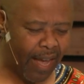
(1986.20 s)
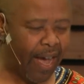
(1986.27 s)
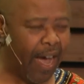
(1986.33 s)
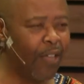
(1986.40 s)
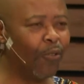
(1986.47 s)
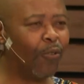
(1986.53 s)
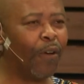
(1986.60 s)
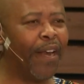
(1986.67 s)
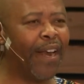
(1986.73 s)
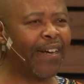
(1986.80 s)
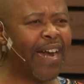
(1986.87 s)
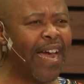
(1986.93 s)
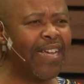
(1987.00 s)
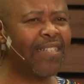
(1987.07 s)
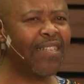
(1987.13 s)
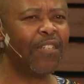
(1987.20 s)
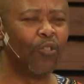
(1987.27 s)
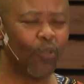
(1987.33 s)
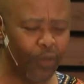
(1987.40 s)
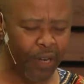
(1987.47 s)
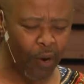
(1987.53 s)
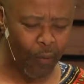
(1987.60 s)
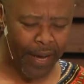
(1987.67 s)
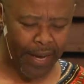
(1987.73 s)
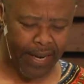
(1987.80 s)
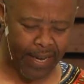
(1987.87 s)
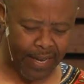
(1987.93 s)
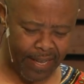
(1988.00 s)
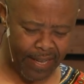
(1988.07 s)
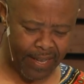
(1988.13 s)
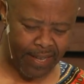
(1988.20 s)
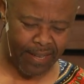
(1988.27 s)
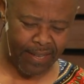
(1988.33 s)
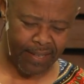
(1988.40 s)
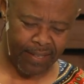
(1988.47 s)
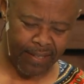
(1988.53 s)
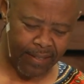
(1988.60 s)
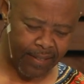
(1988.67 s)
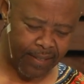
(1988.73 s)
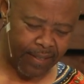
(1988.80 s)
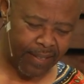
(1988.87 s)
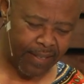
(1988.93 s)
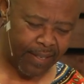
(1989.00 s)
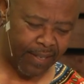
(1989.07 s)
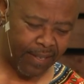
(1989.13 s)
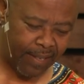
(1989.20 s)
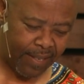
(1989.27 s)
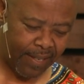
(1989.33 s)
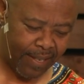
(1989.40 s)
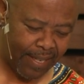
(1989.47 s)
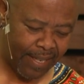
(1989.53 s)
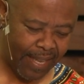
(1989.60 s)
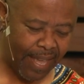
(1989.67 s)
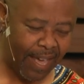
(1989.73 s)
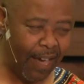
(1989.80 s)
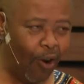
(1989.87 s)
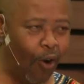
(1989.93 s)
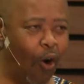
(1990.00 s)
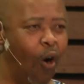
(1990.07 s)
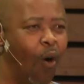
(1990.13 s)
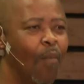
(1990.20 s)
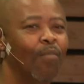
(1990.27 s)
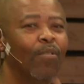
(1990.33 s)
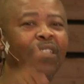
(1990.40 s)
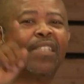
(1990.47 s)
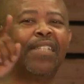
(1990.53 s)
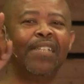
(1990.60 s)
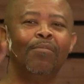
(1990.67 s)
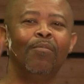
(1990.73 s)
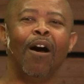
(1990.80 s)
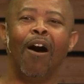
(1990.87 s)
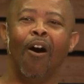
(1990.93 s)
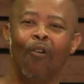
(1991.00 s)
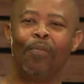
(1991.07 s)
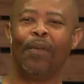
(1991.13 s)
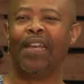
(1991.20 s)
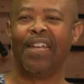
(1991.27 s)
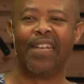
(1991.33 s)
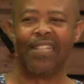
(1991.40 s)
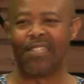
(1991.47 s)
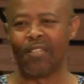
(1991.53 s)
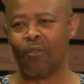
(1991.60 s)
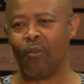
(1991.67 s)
Are you going to rise and do the work? Oh, Mudima, I'll be lady to